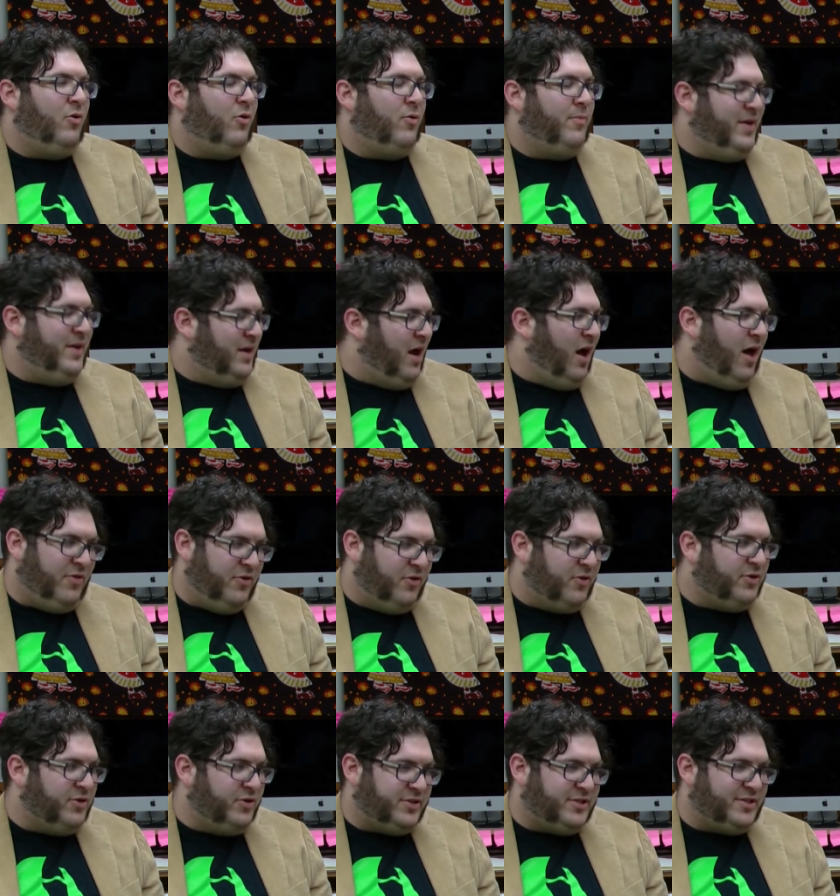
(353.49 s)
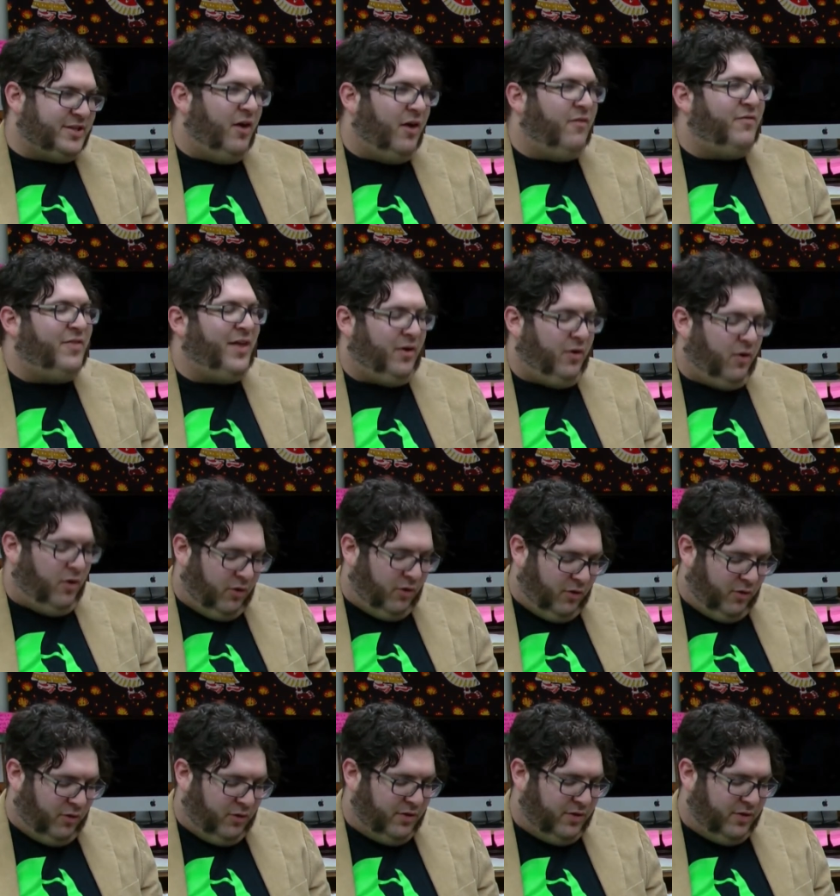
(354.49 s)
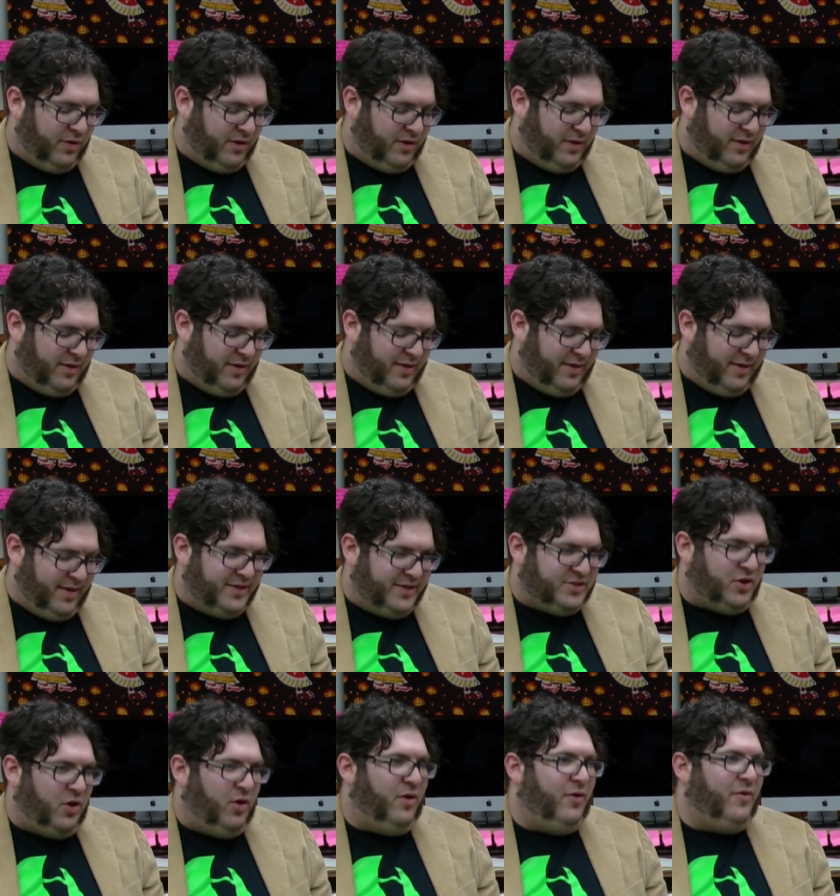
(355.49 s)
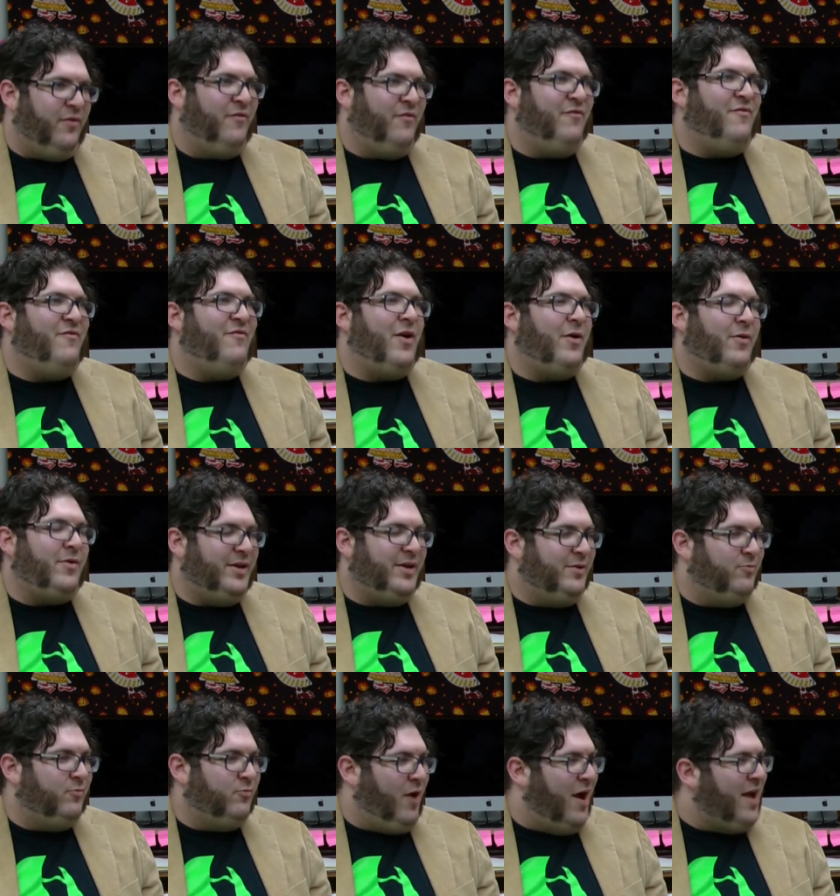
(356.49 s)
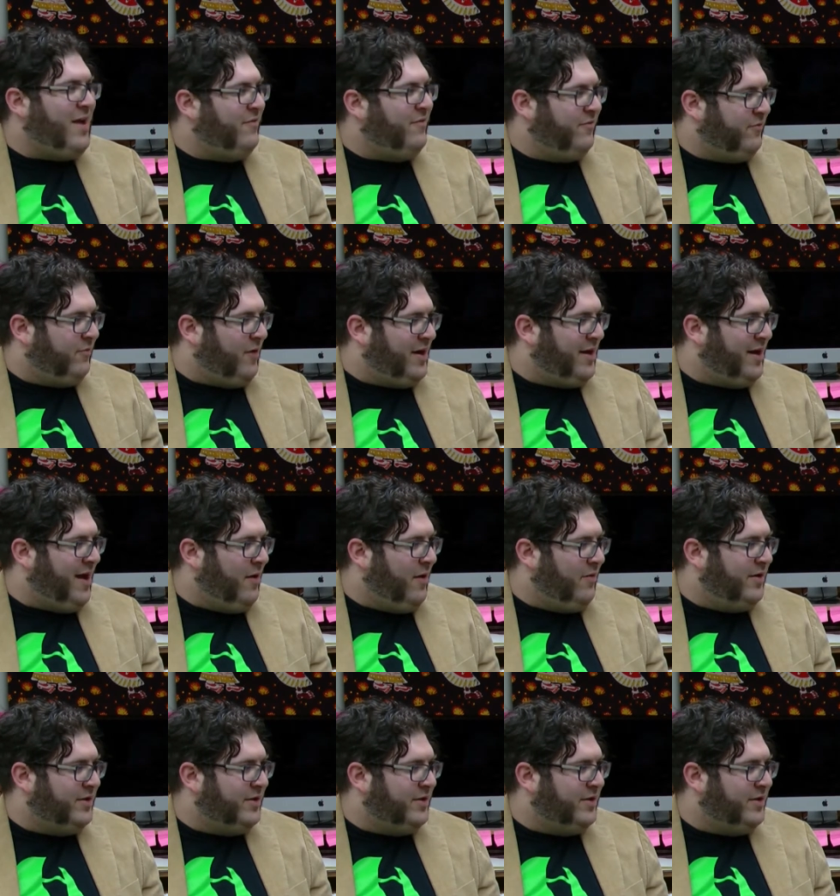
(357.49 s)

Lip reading: Or being othered yourself, that whole is very rife right now,